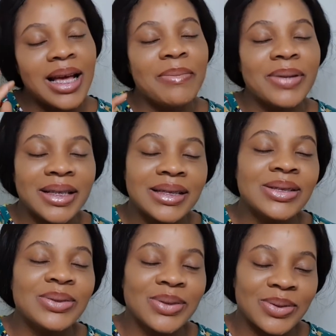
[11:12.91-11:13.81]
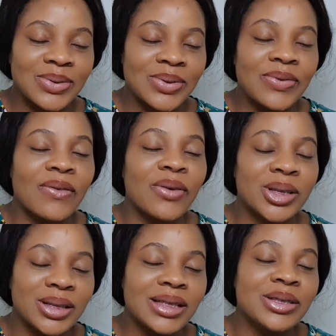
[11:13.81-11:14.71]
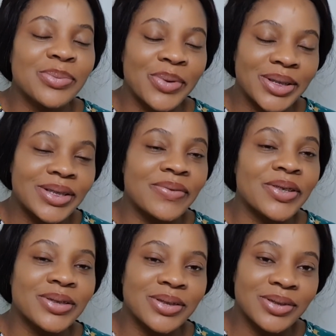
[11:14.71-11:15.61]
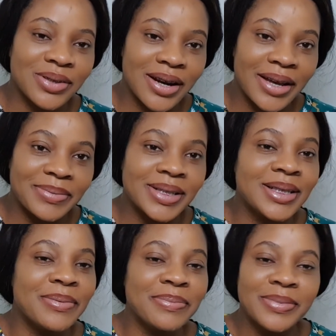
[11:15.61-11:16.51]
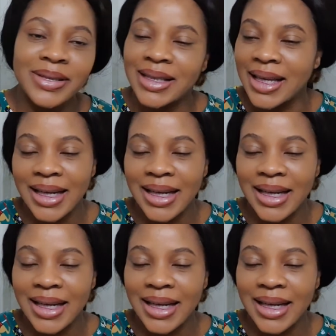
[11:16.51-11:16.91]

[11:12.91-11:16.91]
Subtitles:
Please do so. If you've watched to this point, you have not subscribed. No,